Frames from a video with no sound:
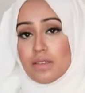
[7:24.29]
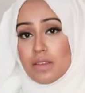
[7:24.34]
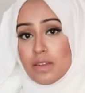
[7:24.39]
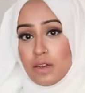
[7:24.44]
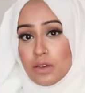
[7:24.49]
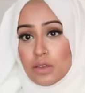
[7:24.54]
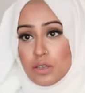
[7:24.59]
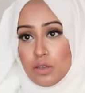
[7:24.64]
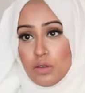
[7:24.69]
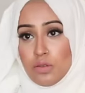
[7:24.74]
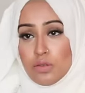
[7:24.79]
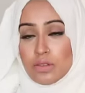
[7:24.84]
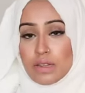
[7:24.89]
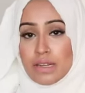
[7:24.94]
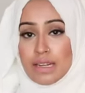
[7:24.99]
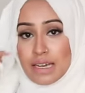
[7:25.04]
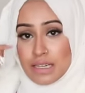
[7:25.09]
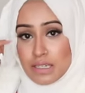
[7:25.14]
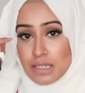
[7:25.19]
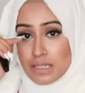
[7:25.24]
and then I use
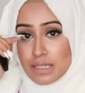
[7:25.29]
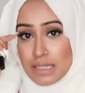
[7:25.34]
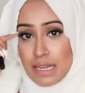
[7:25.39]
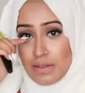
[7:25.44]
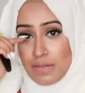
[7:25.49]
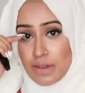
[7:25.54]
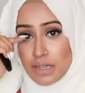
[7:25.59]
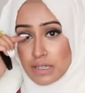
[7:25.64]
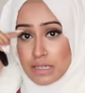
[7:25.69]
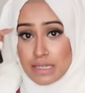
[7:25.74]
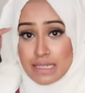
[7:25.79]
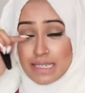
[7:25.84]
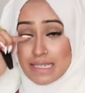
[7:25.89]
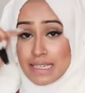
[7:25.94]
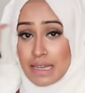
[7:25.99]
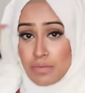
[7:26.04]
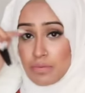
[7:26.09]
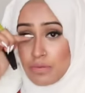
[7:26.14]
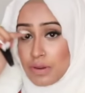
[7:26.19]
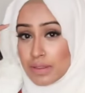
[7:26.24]
the Lash Accelerate to
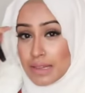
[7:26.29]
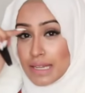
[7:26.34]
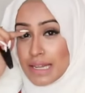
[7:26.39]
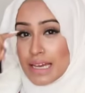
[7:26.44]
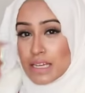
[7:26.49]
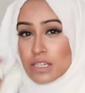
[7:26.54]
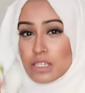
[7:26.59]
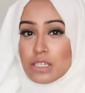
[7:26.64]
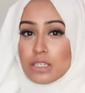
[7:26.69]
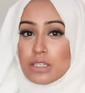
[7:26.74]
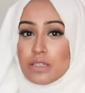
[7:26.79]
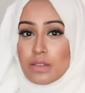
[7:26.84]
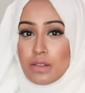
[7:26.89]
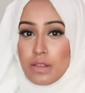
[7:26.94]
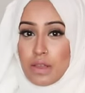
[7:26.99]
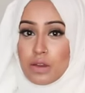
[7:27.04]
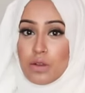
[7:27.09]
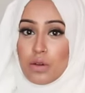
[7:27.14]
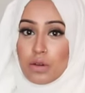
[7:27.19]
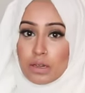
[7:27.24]
separate the lashes so
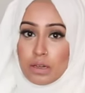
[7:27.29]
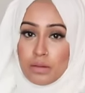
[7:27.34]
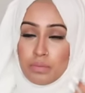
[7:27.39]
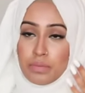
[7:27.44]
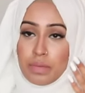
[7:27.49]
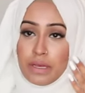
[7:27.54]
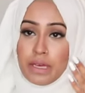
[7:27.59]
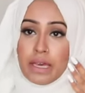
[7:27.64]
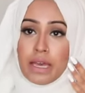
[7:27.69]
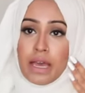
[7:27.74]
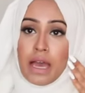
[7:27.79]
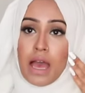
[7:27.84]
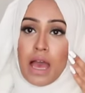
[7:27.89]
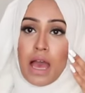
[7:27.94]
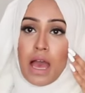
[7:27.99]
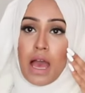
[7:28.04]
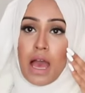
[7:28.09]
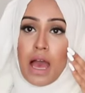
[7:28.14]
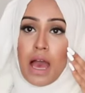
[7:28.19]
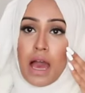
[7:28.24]
that they're not clumpy
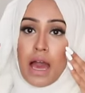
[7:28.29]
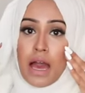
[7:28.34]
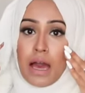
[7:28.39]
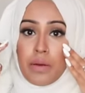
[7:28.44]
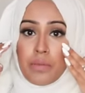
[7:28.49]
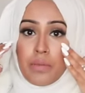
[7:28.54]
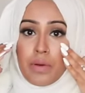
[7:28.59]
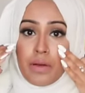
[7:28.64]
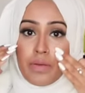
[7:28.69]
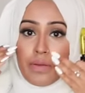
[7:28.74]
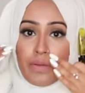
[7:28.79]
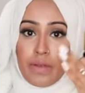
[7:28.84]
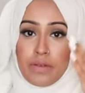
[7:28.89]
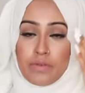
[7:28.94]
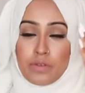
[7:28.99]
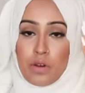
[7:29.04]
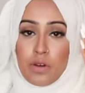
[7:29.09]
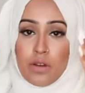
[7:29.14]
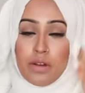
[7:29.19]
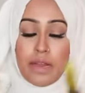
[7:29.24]
um, and then
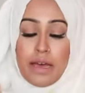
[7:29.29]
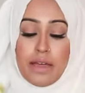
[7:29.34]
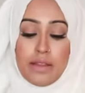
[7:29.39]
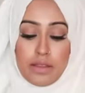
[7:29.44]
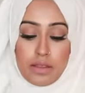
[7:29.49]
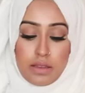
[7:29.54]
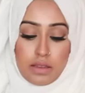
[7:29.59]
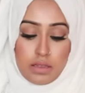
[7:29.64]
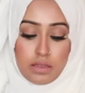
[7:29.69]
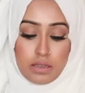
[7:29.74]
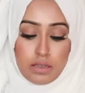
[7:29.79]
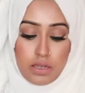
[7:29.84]
they've got length.